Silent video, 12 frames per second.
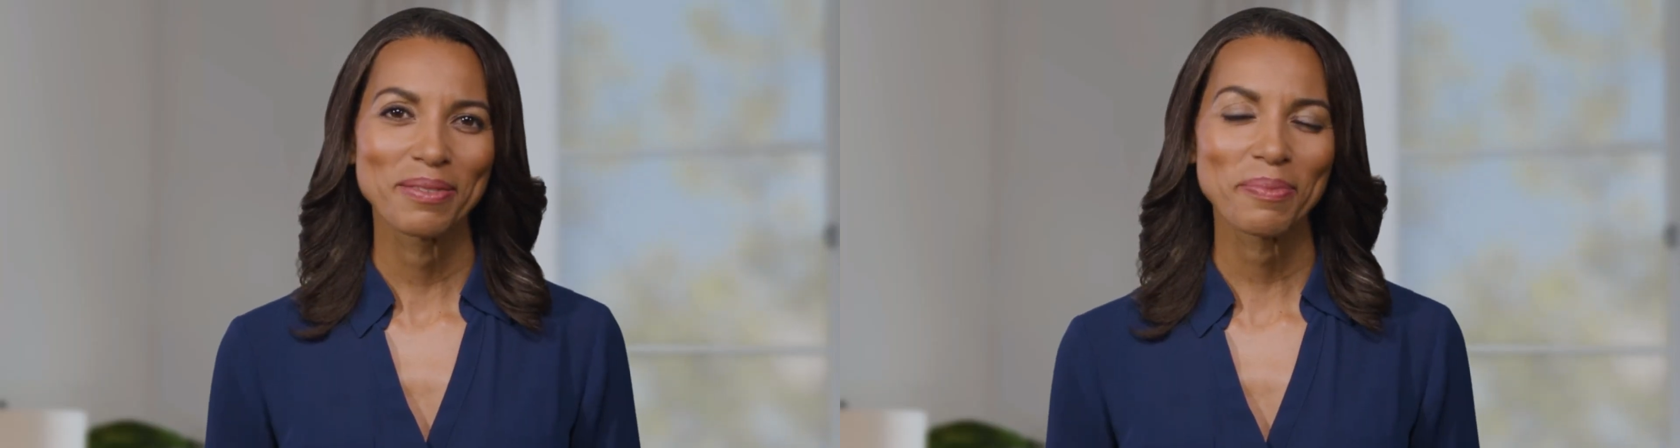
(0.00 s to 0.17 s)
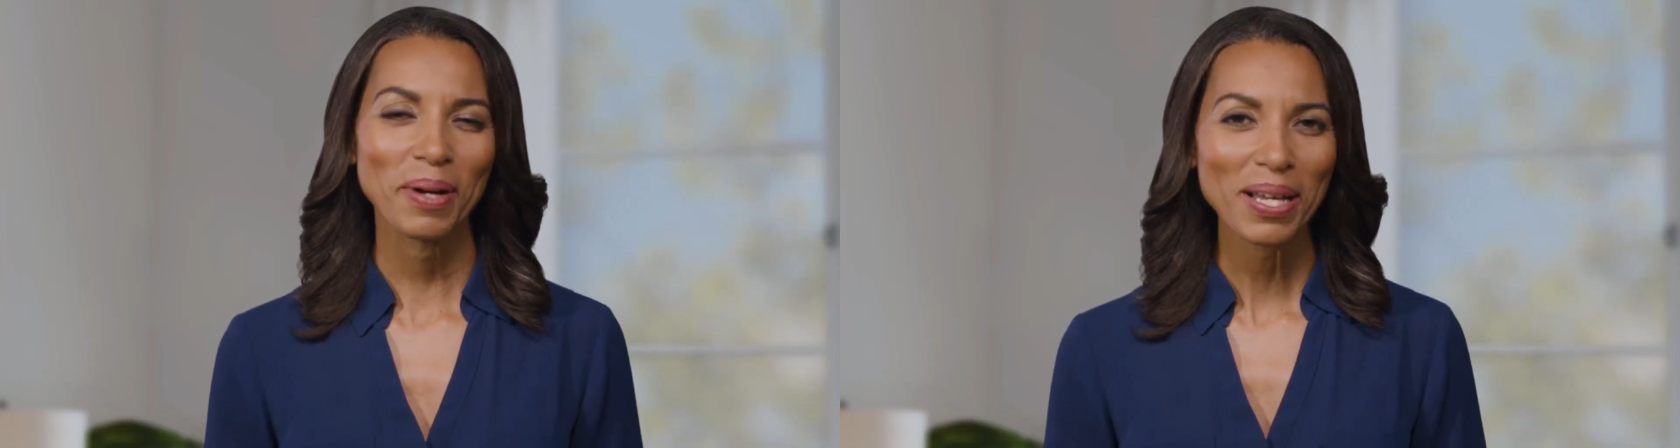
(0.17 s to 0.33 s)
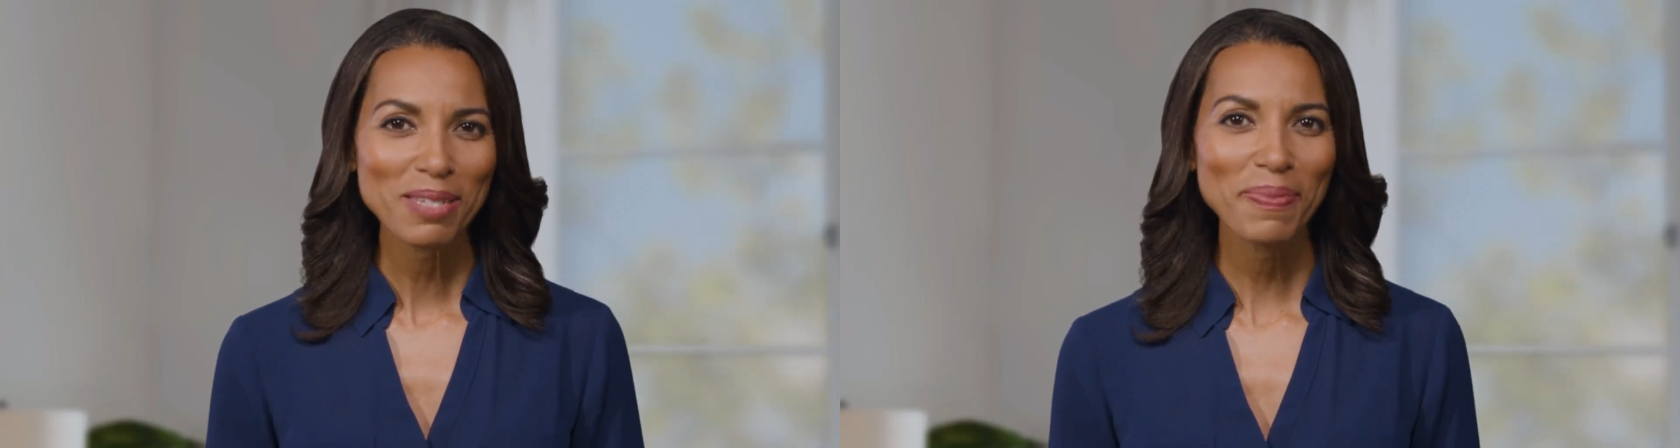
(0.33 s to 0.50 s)

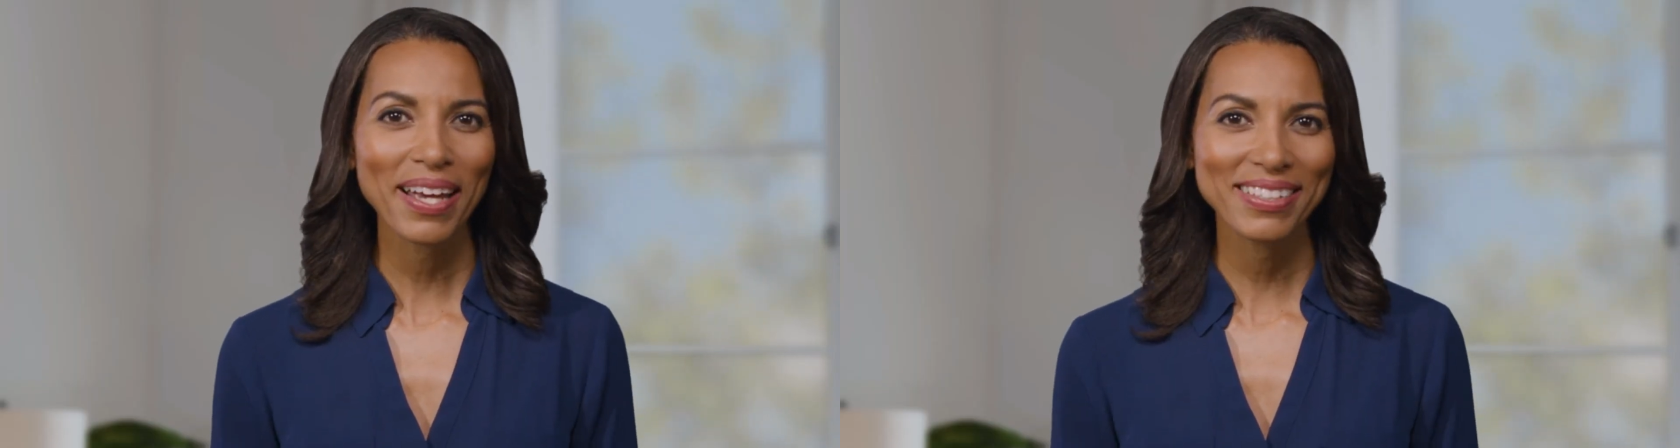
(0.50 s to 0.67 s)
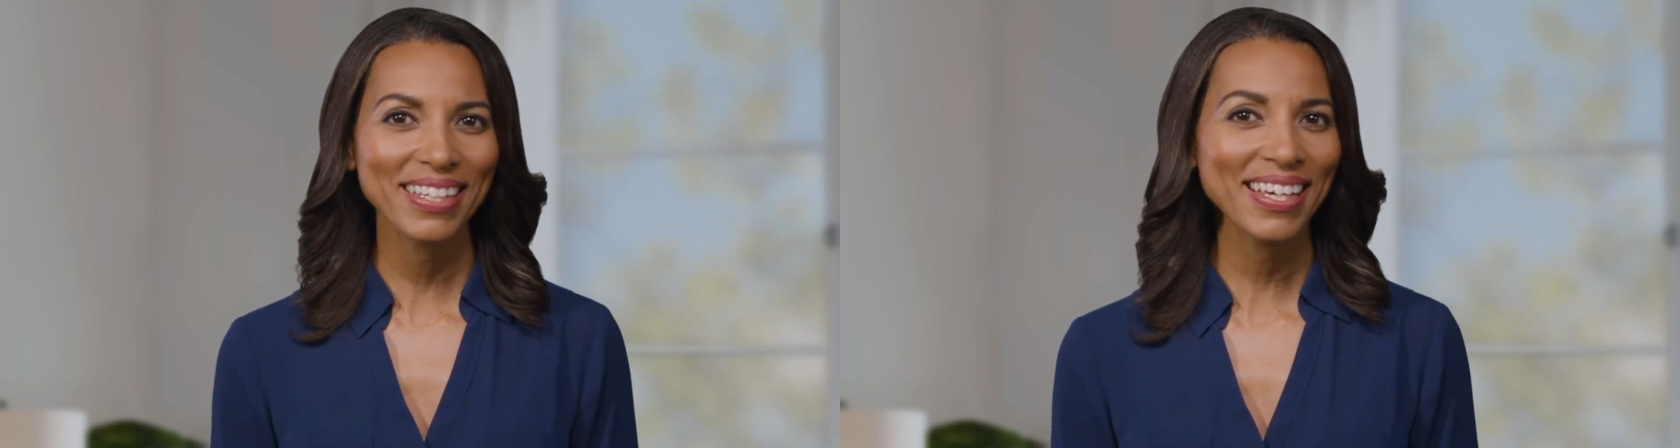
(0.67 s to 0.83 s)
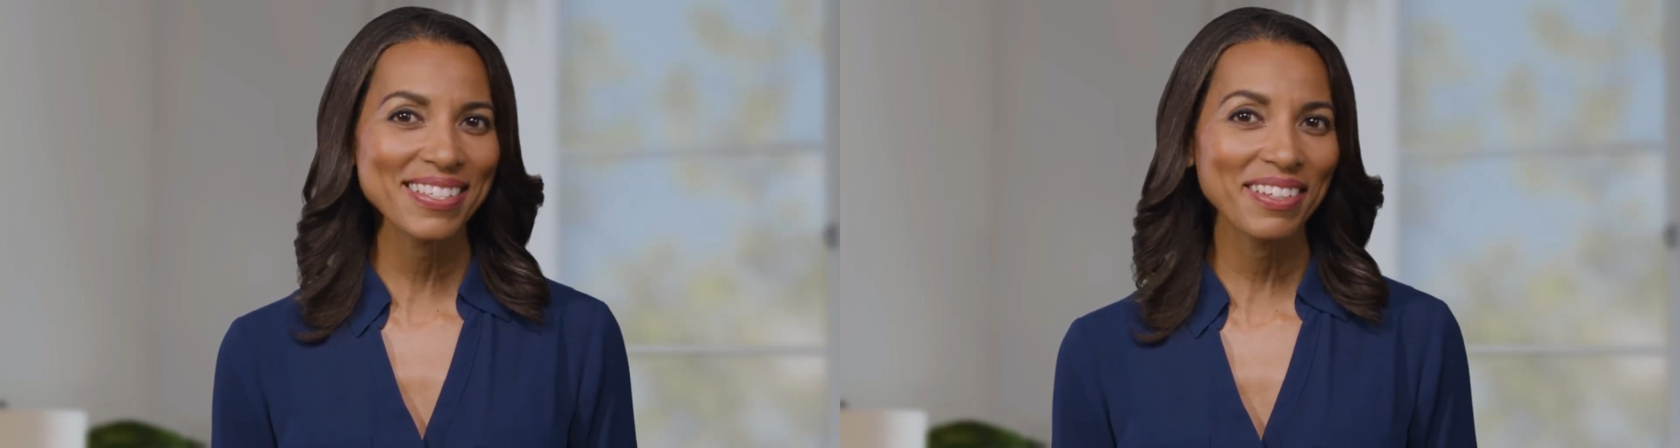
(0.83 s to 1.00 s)

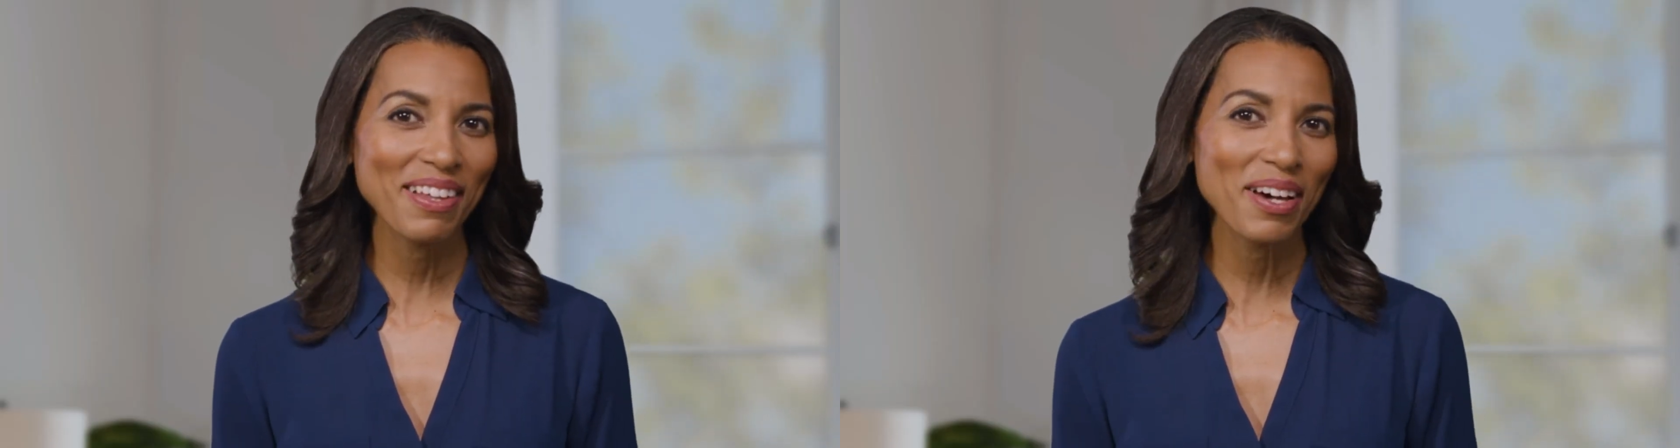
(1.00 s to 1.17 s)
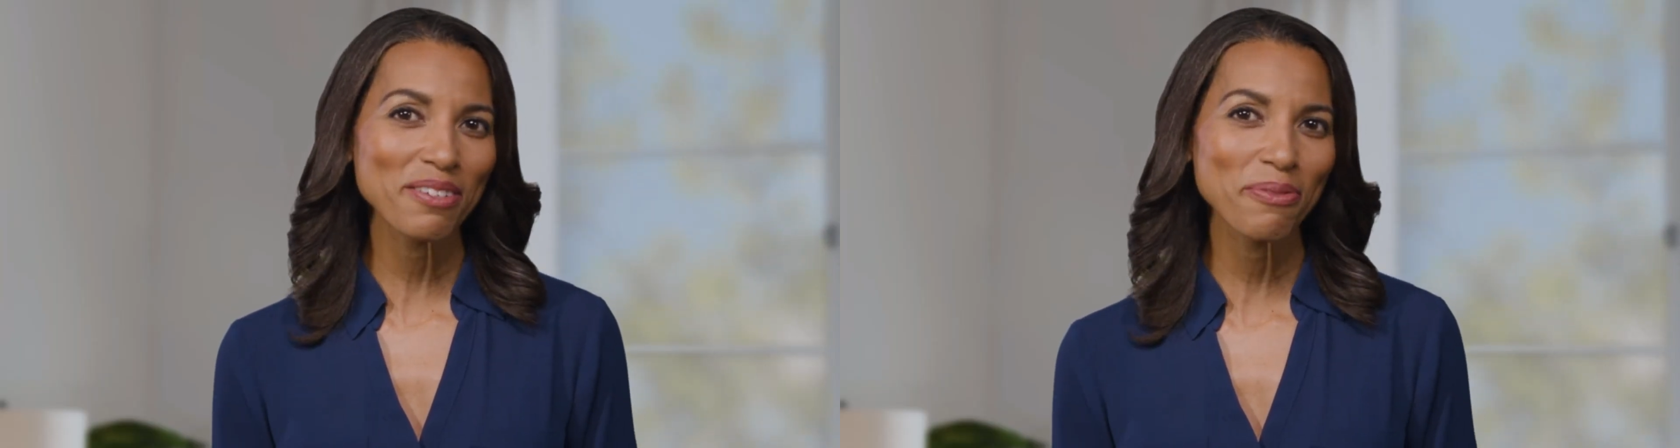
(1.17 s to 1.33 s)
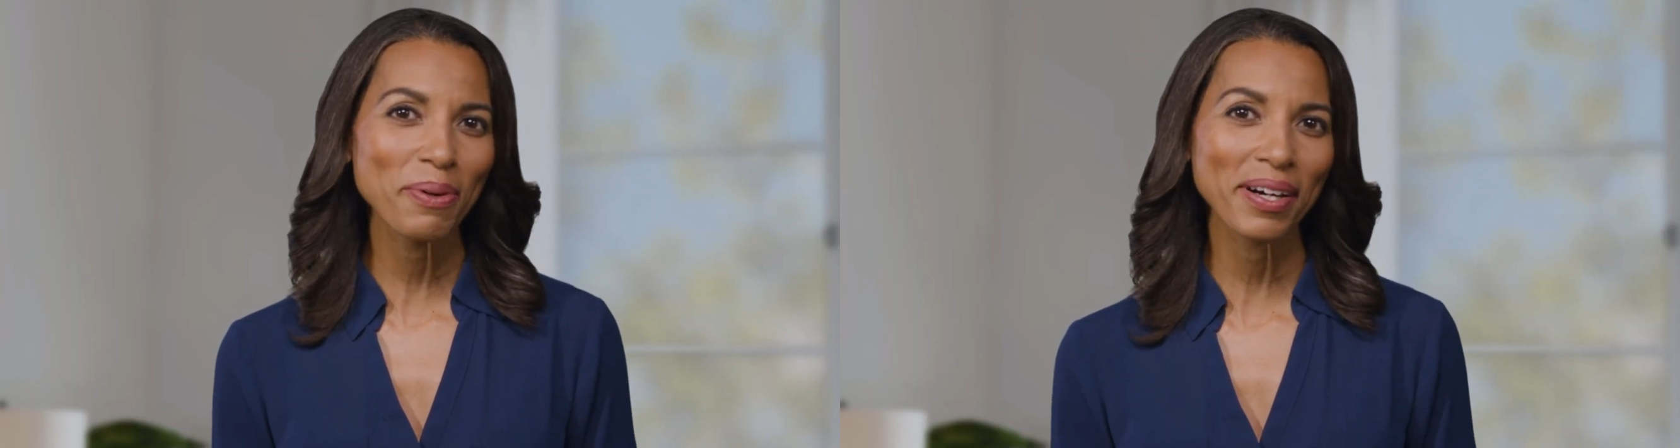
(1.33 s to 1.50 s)
Prospecting is a
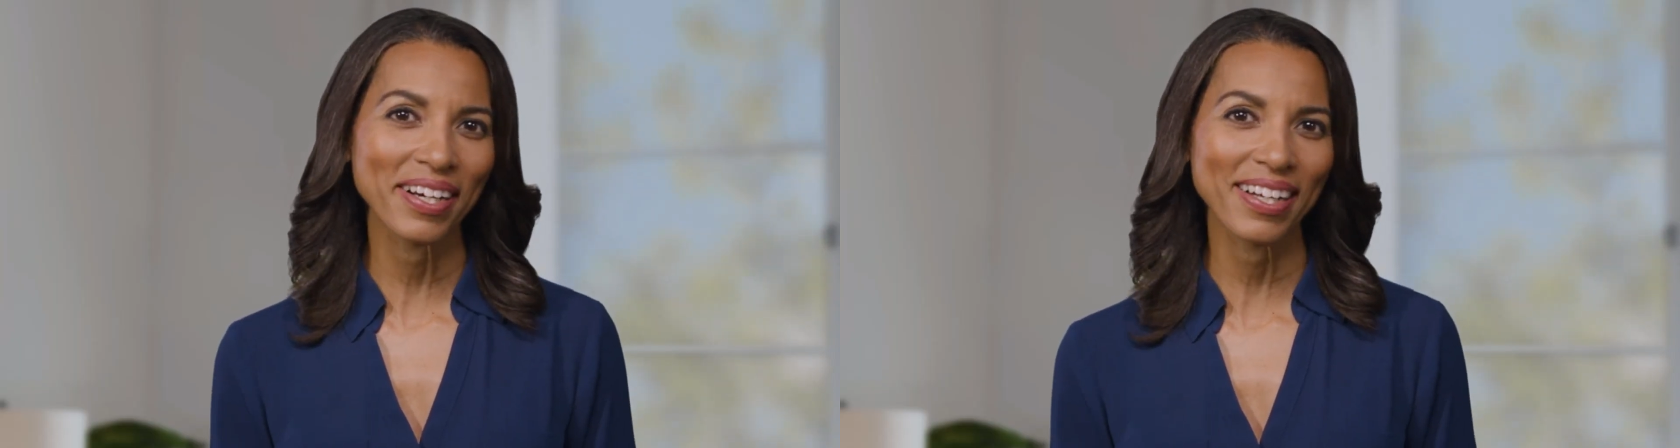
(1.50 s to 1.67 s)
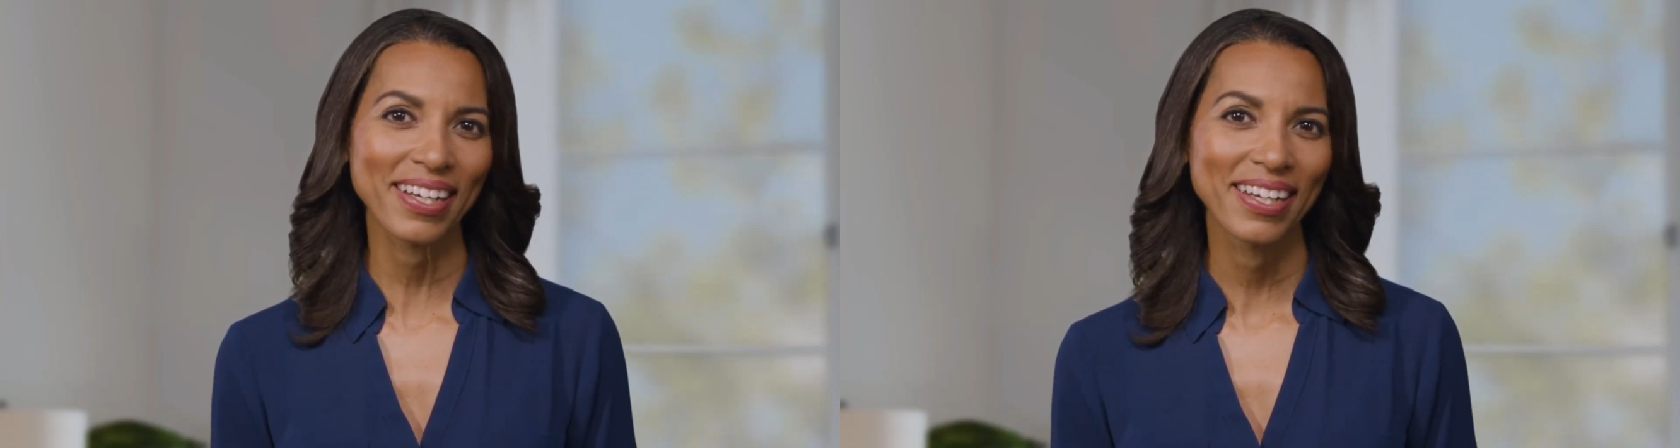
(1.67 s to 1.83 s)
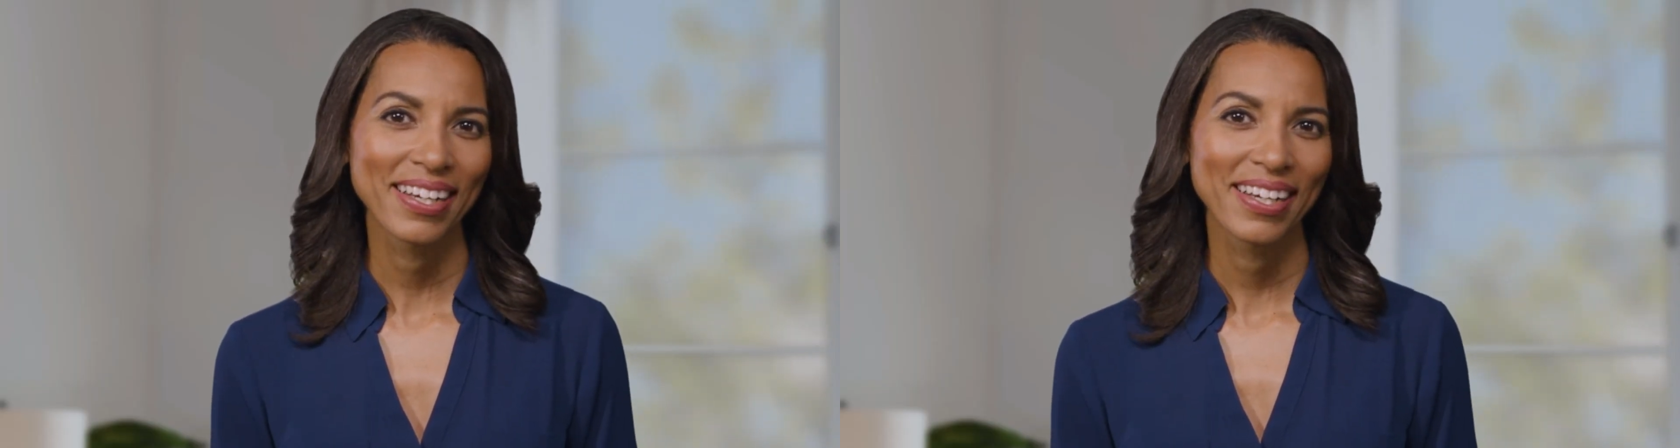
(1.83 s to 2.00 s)
lot of work,